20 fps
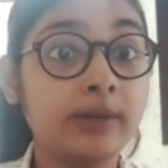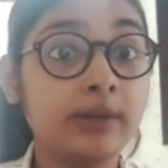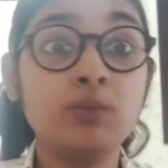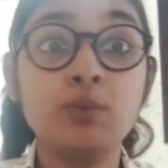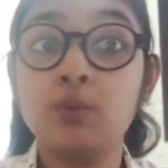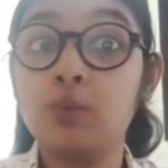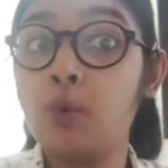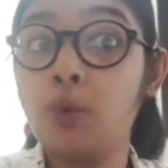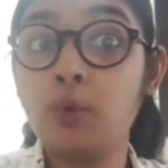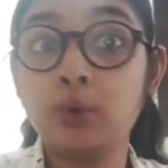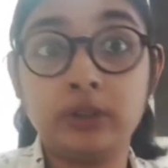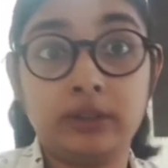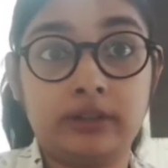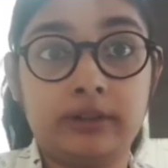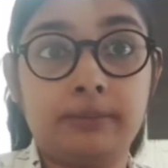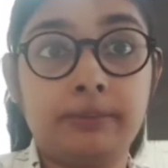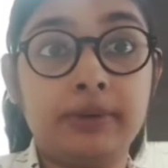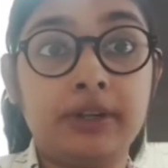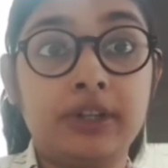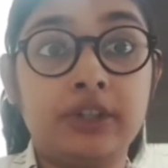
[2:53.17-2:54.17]
and
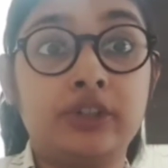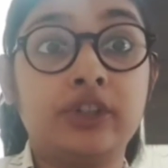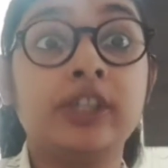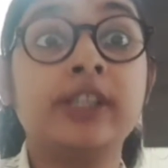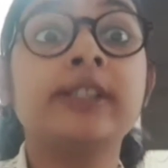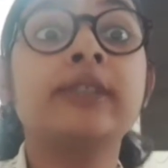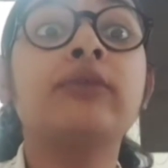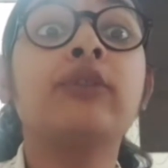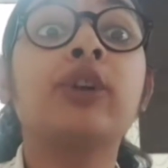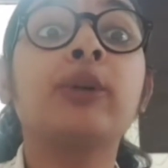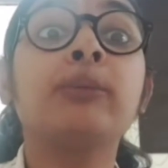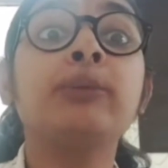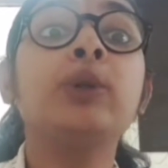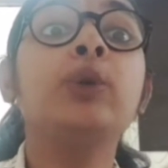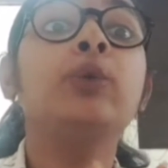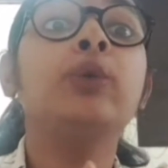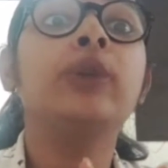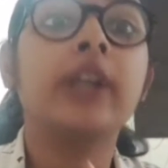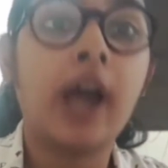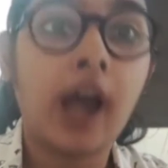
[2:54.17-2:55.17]
won't purchase
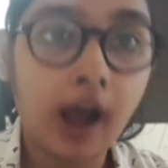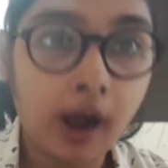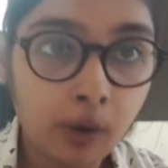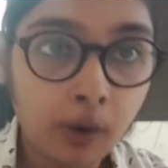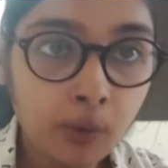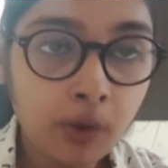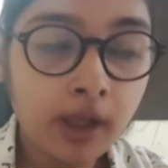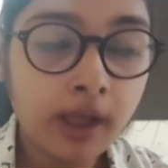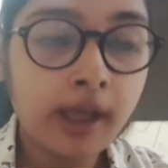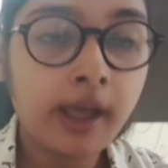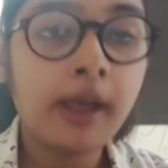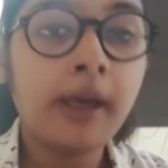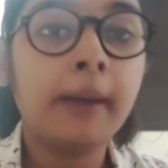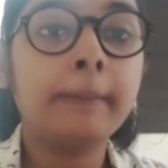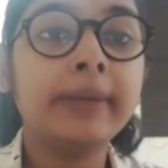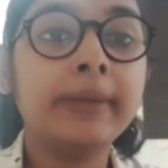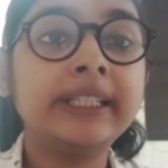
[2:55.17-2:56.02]
from you now,